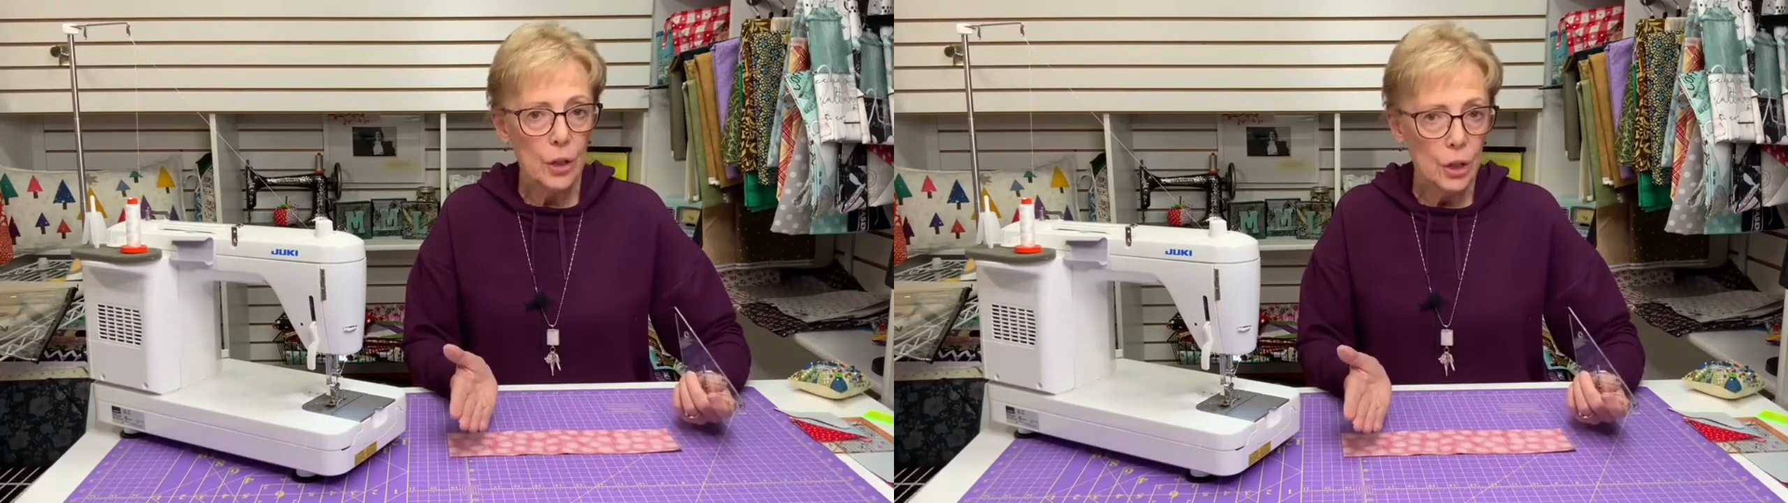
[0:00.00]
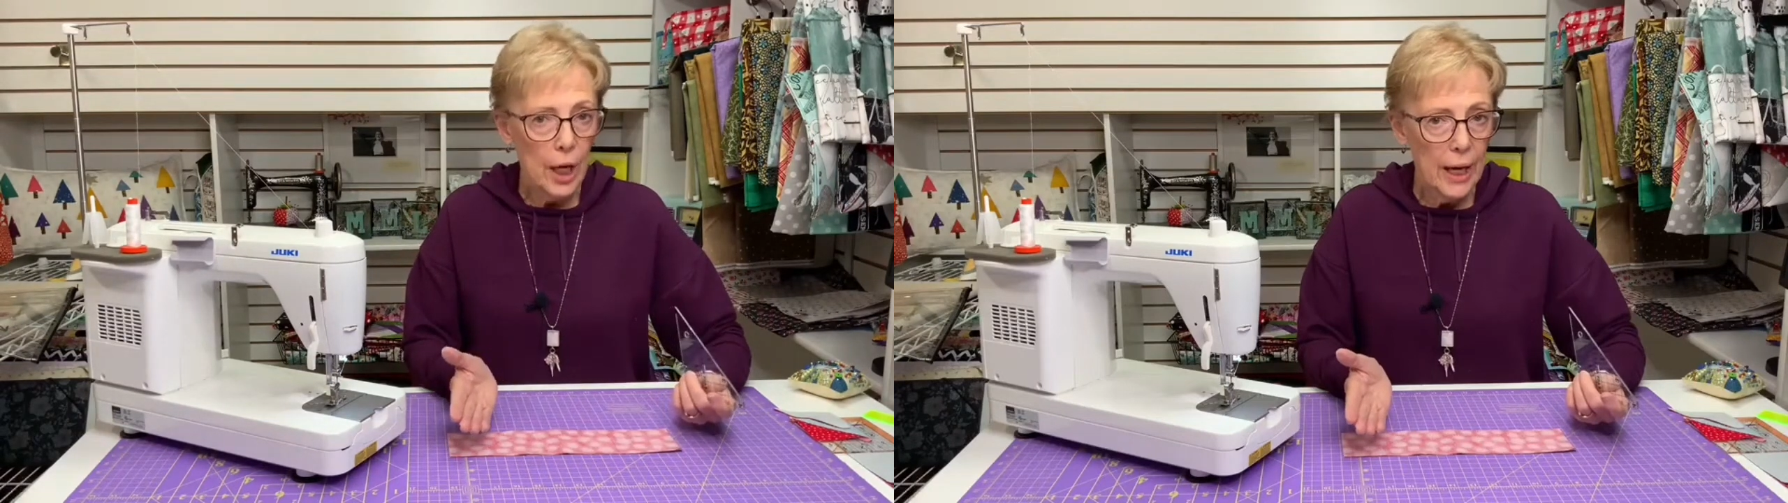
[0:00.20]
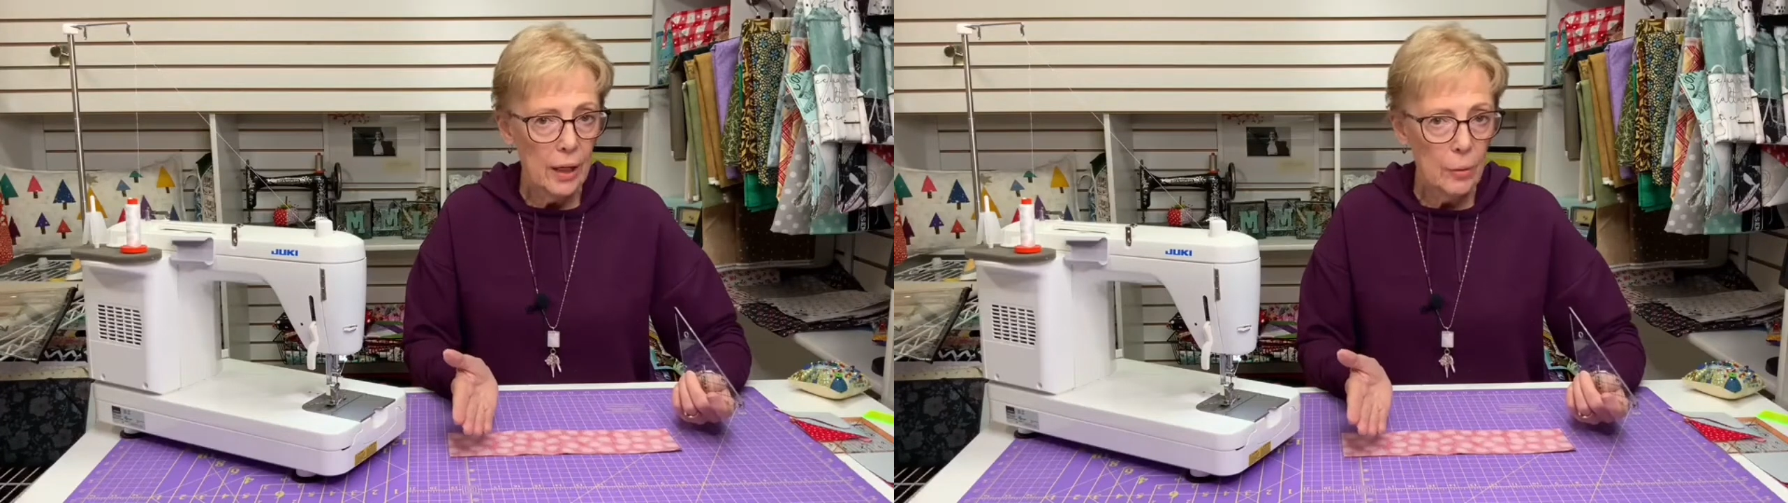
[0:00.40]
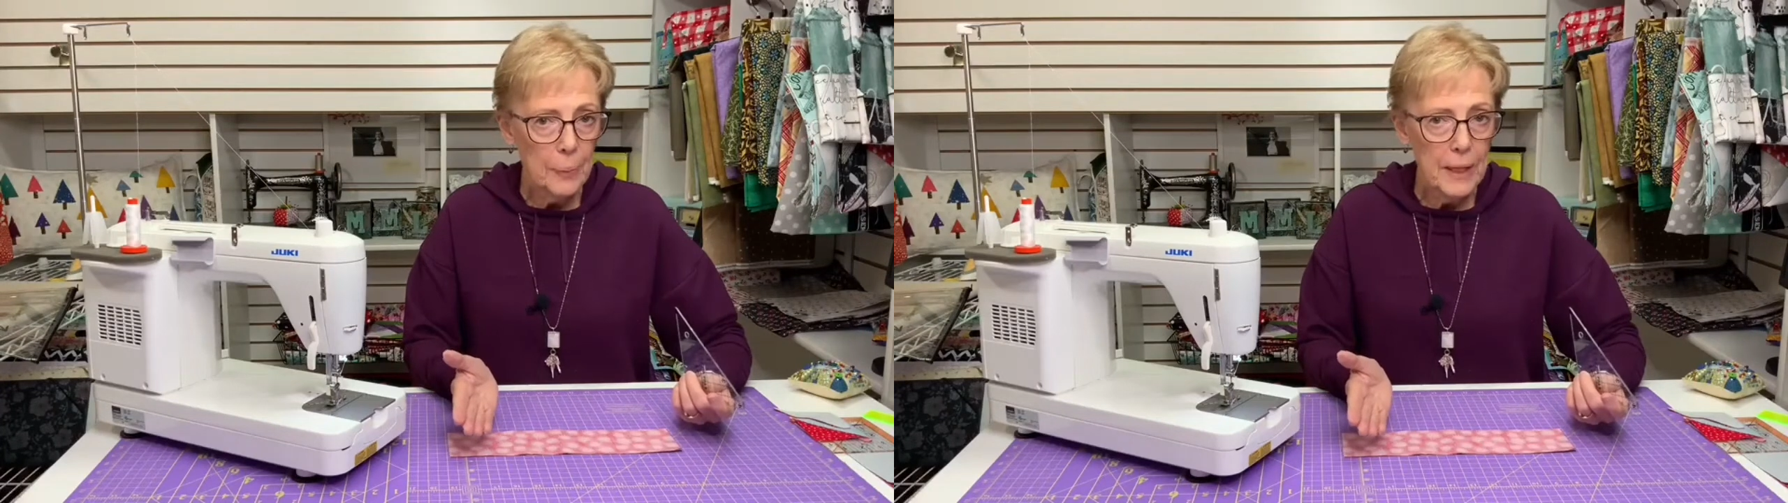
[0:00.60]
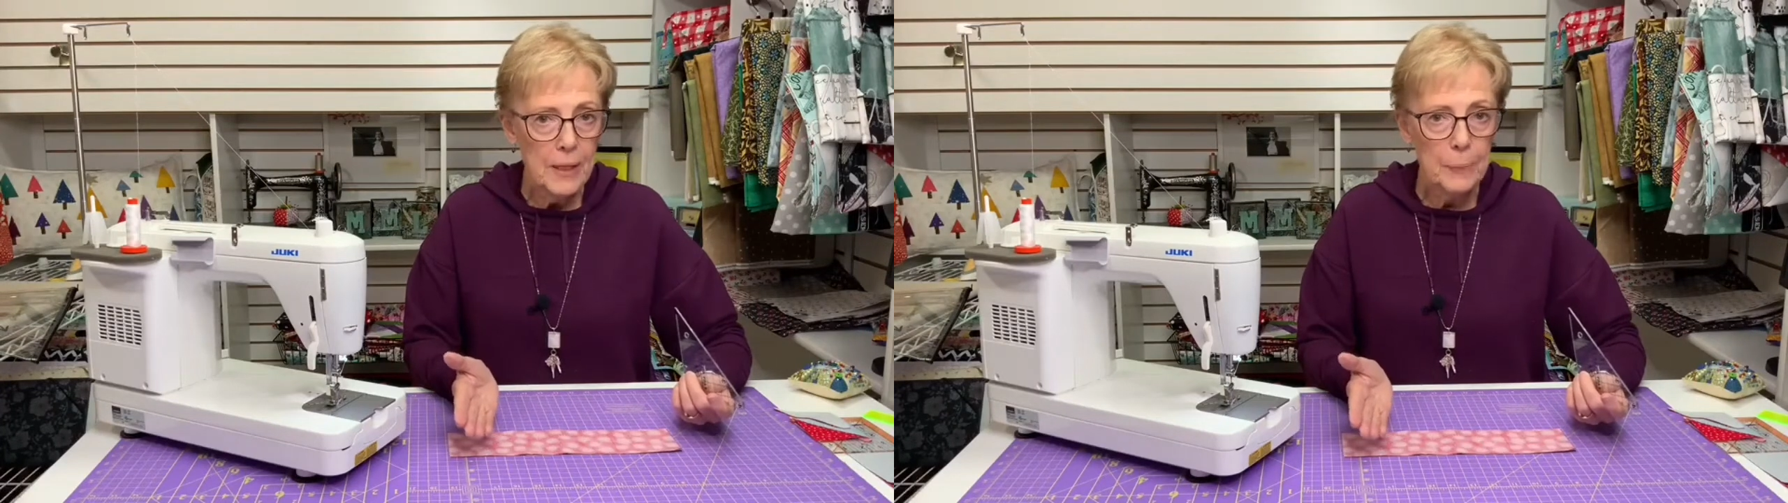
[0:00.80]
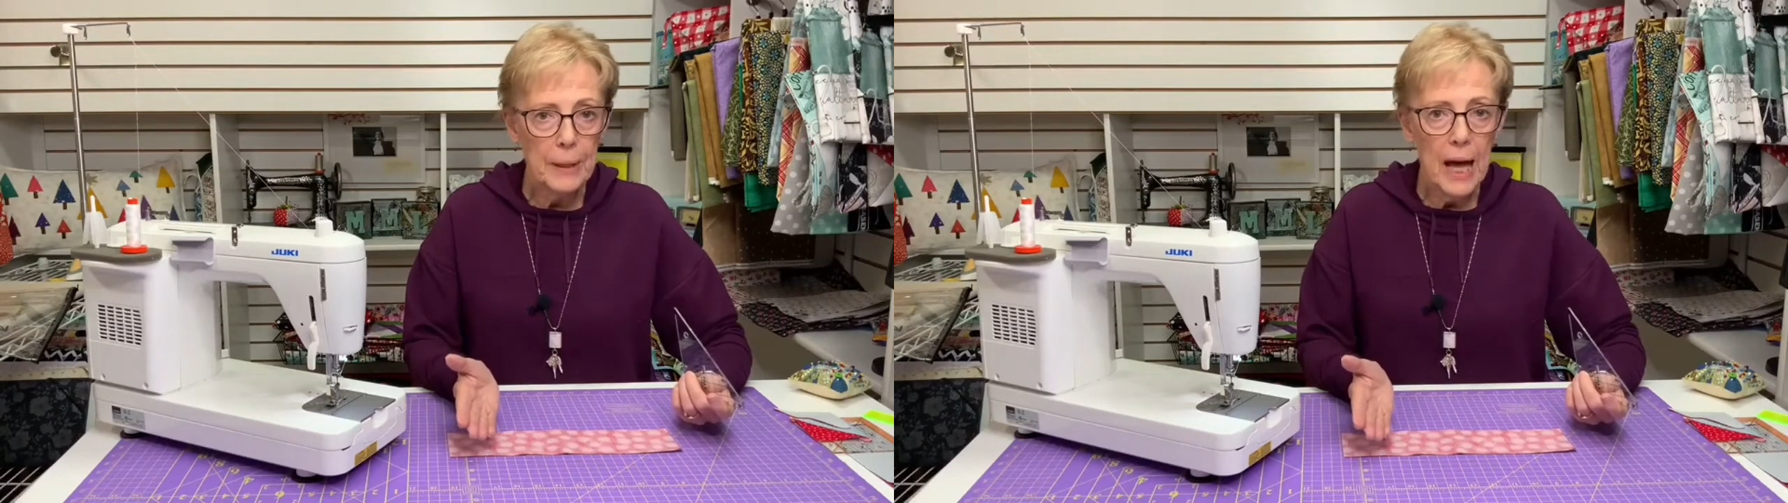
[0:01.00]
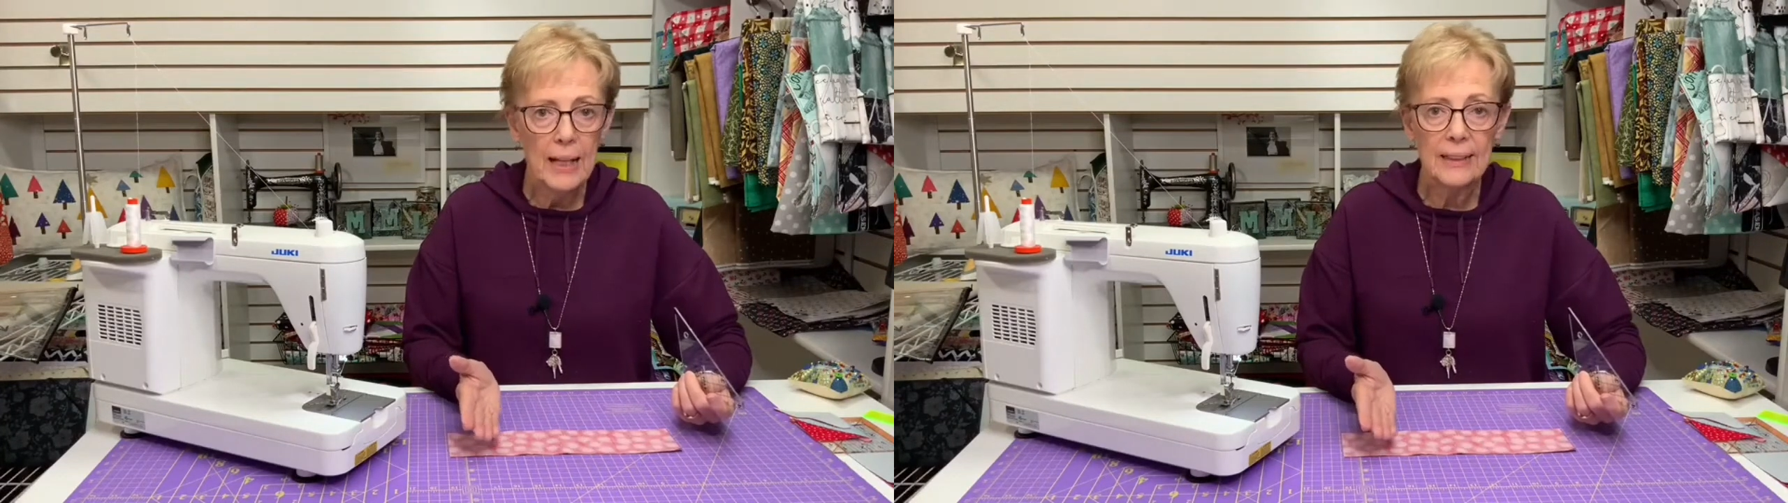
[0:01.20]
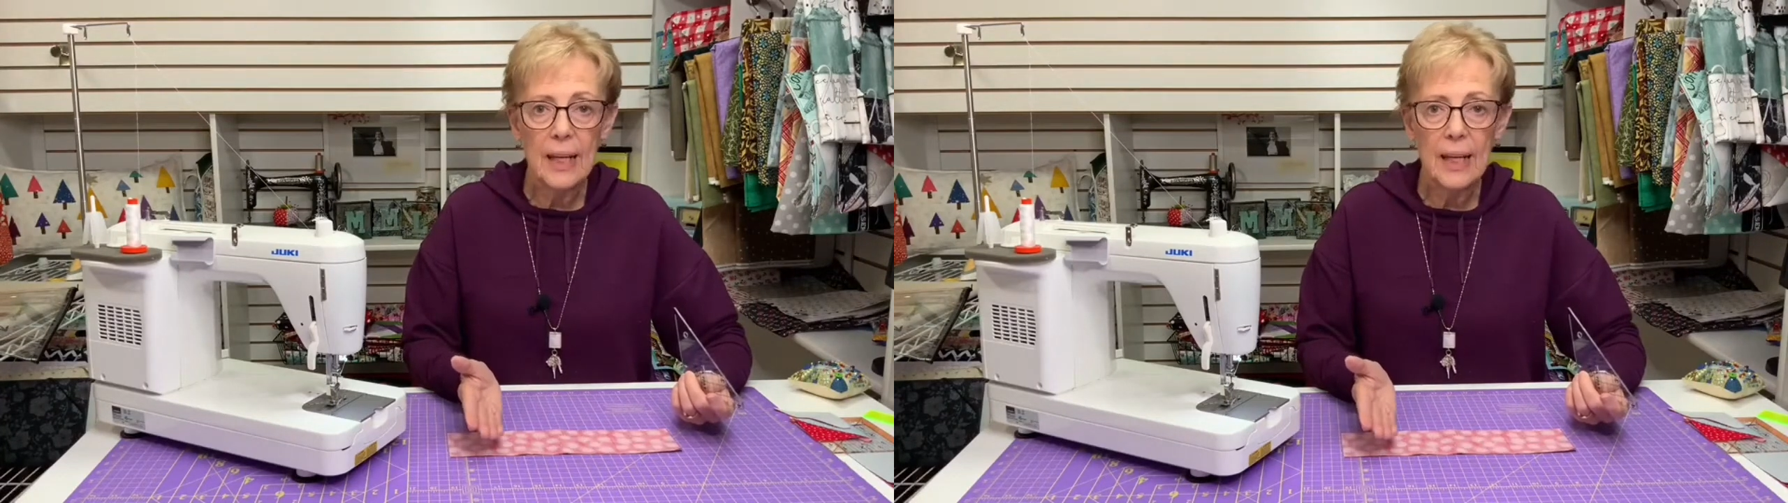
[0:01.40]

triangle piece blocks